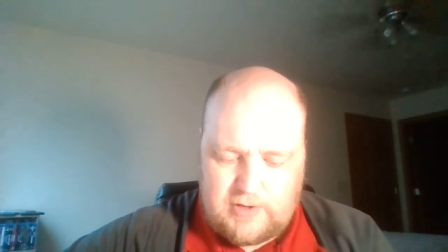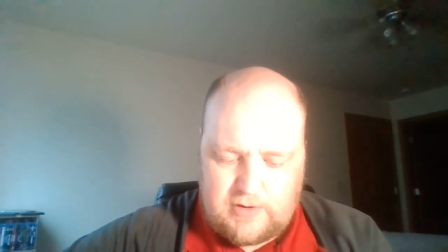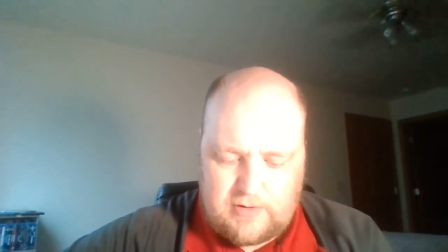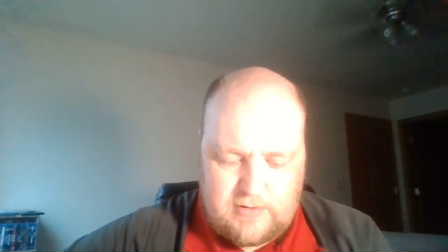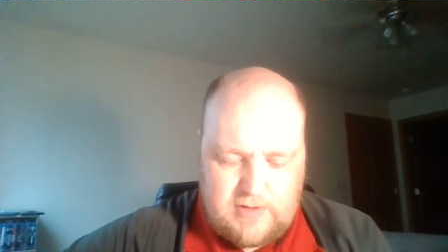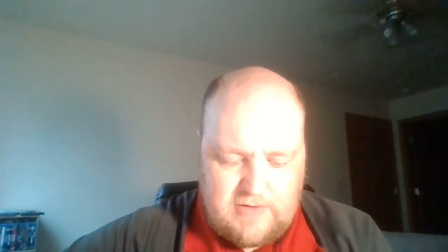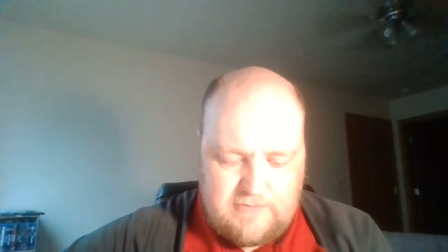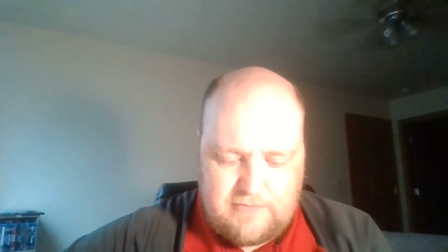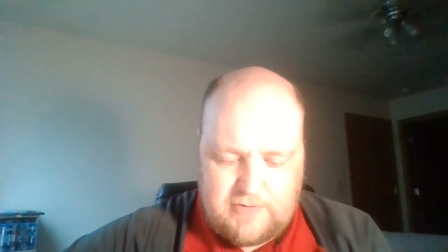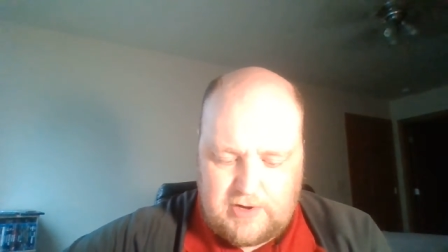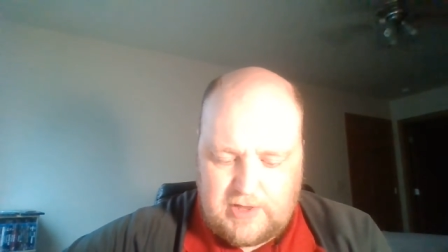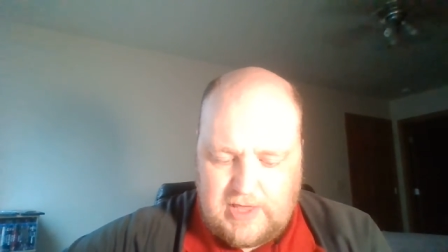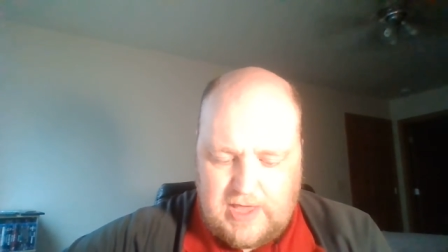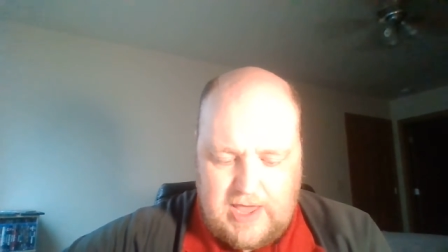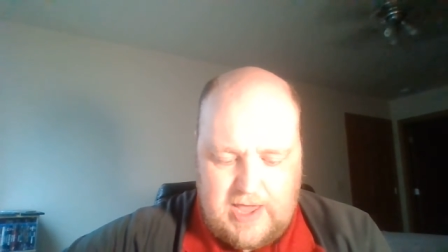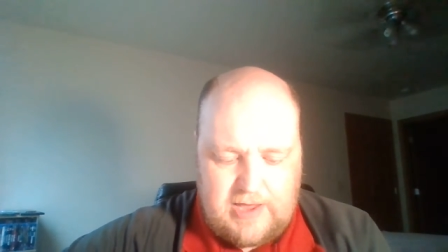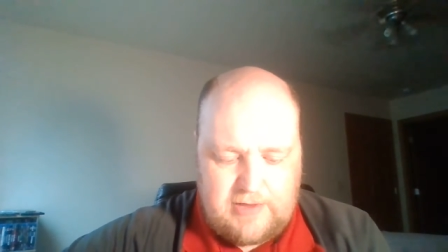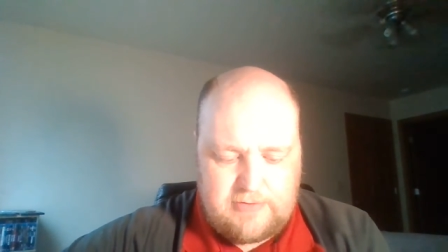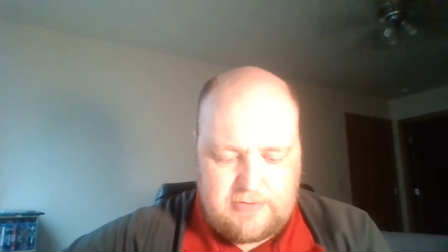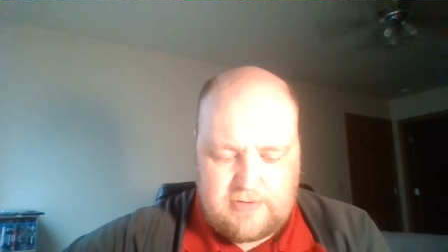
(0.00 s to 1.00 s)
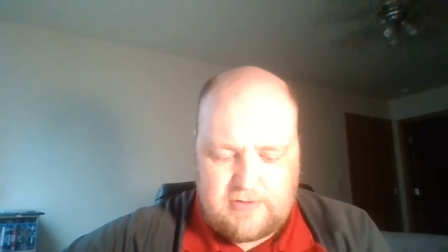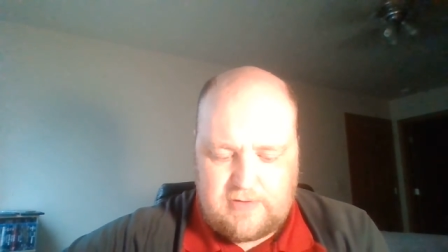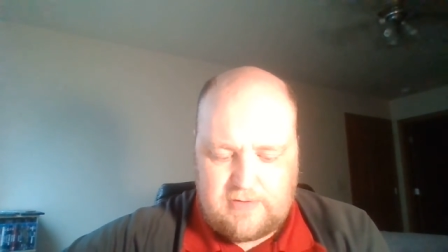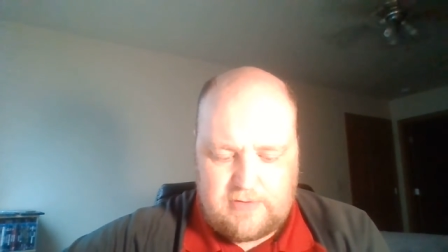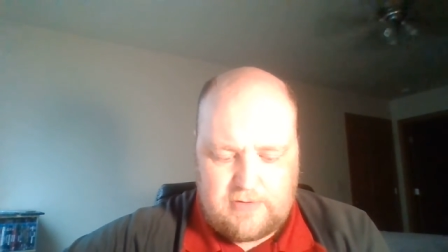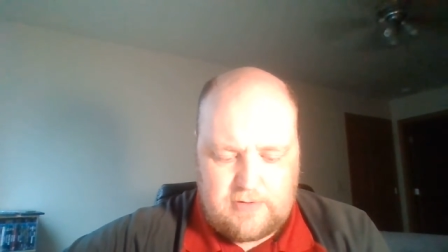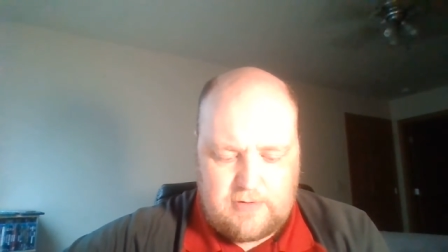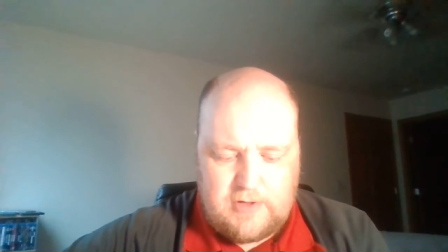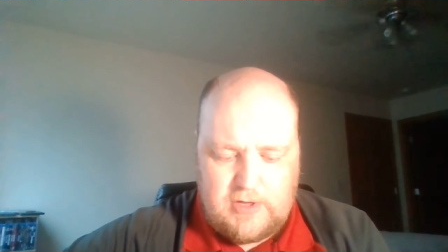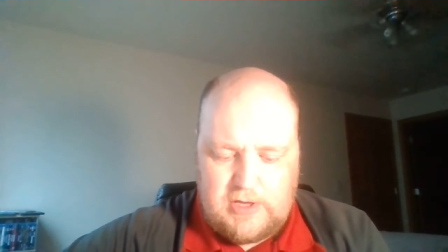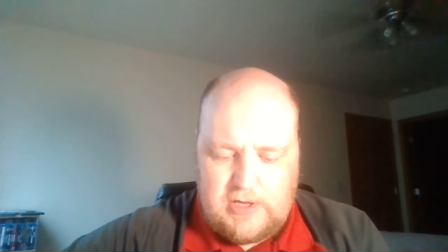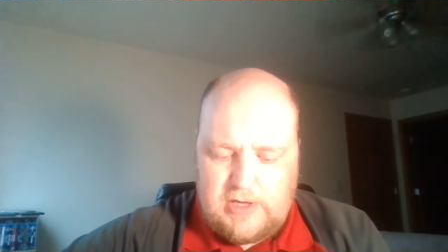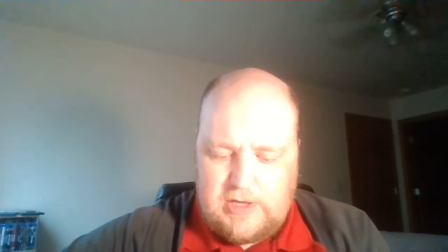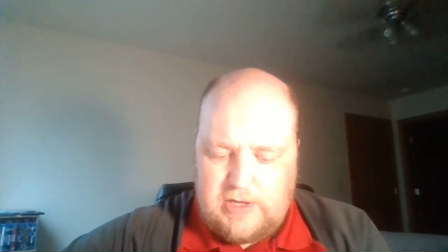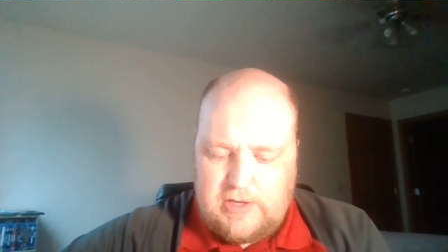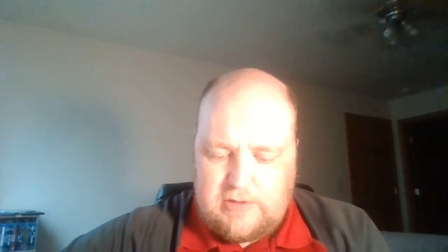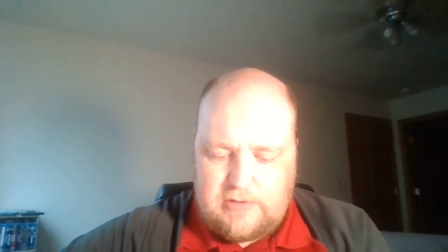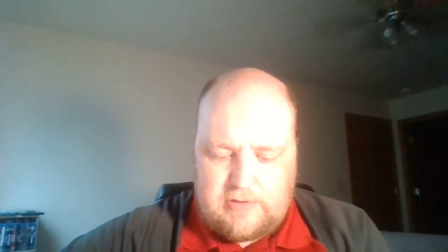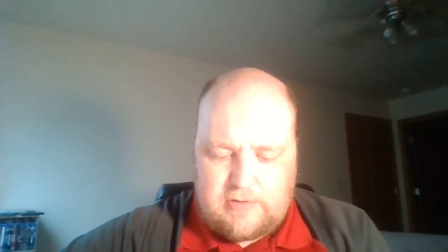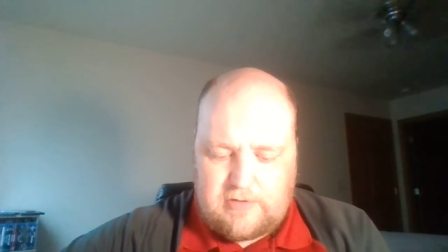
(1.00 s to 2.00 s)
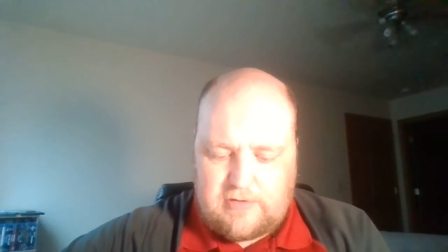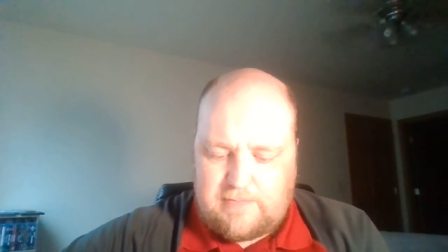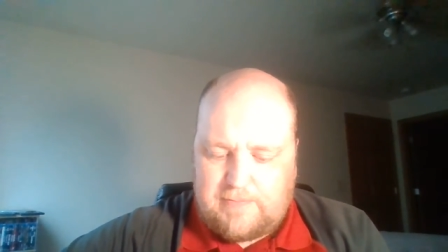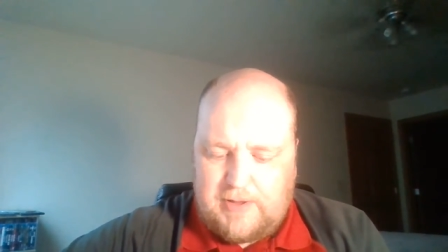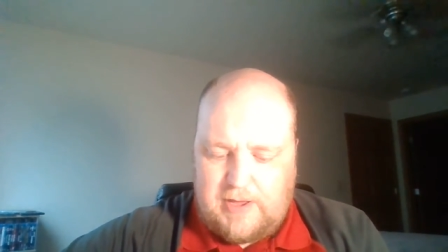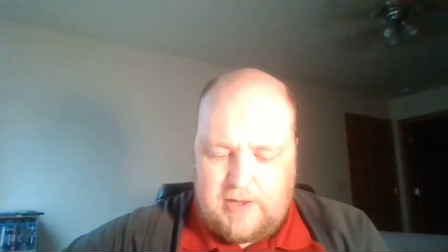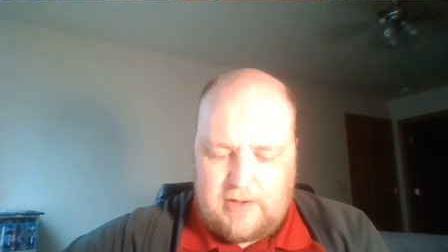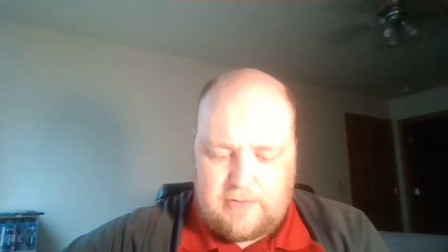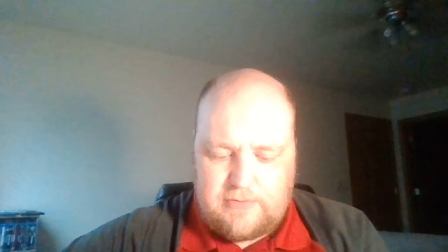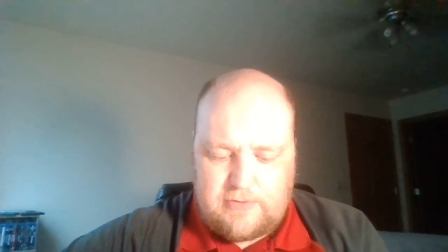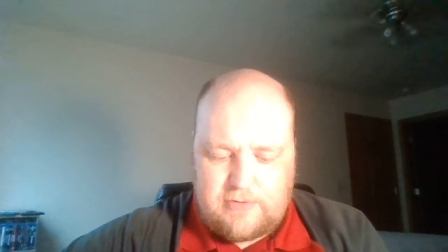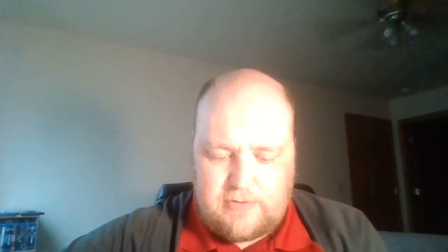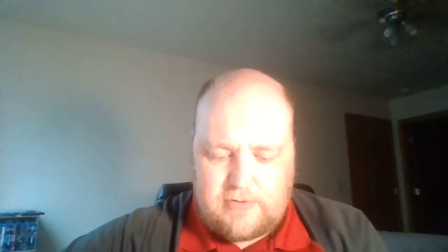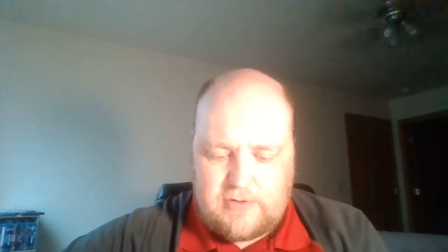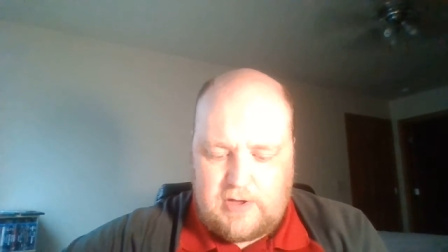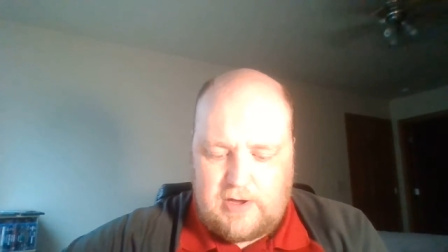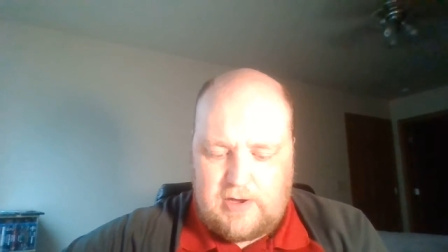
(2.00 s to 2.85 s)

and it definitely adds to the suspense.